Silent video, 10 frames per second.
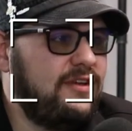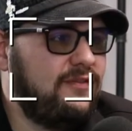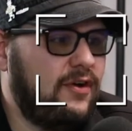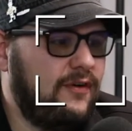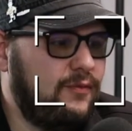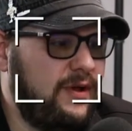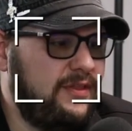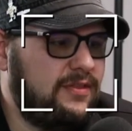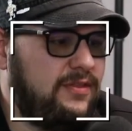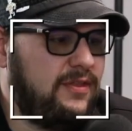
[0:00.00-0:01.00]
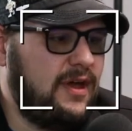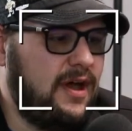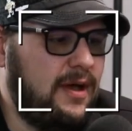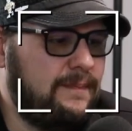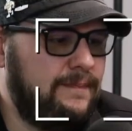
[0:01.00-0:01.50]
involved with.
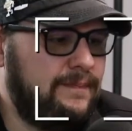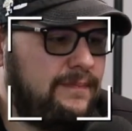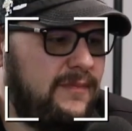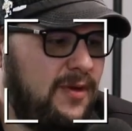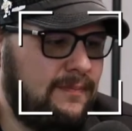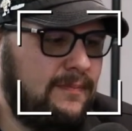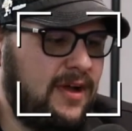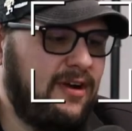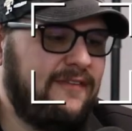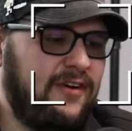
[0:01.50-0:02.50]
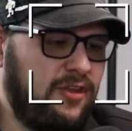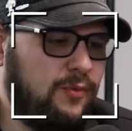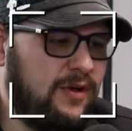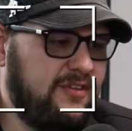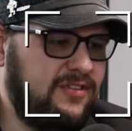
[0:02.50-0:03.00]
My grandfather
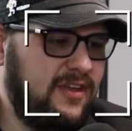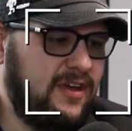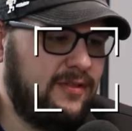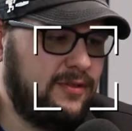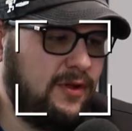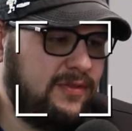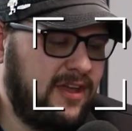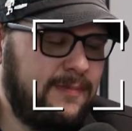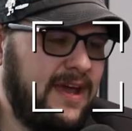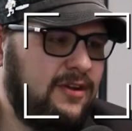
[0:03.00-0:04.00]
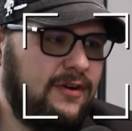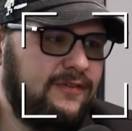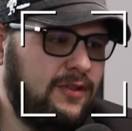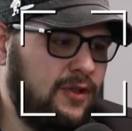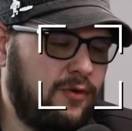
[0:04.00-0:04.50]
was the commander
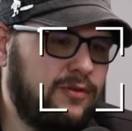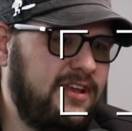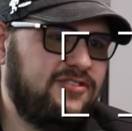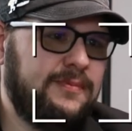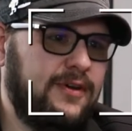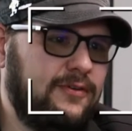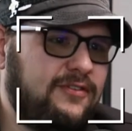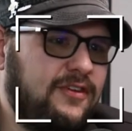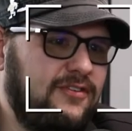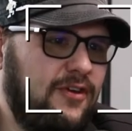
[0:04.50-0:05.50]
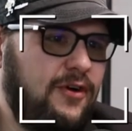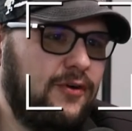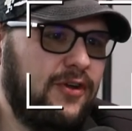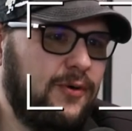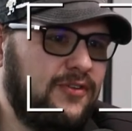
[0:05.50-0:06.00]
of the local Legion post. So
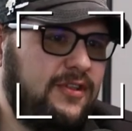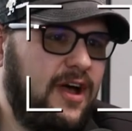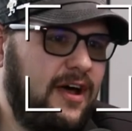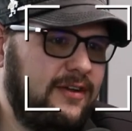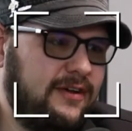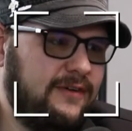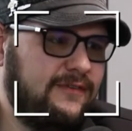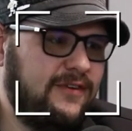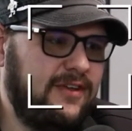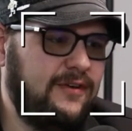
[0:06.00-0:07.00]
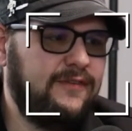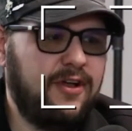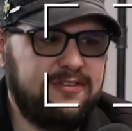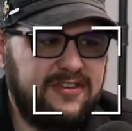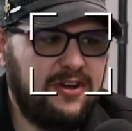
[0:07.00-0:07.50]
there was a lot of,
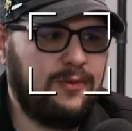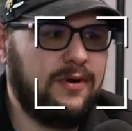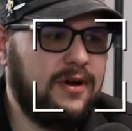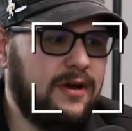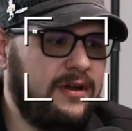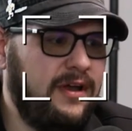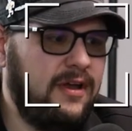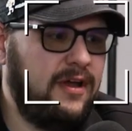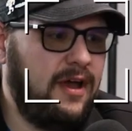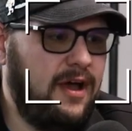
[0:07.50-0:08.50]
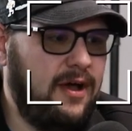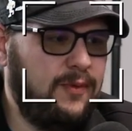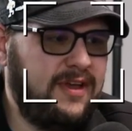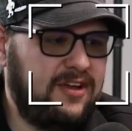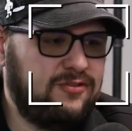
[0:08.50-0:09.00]
volunteer work.
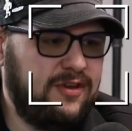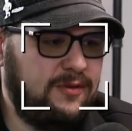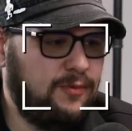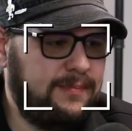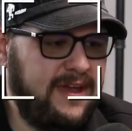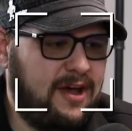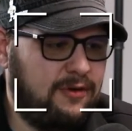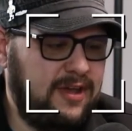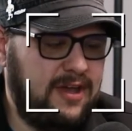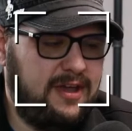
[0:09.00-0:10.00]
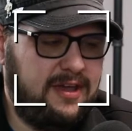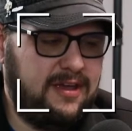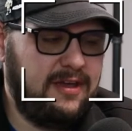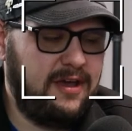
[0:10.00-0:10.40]
We actually ripped out a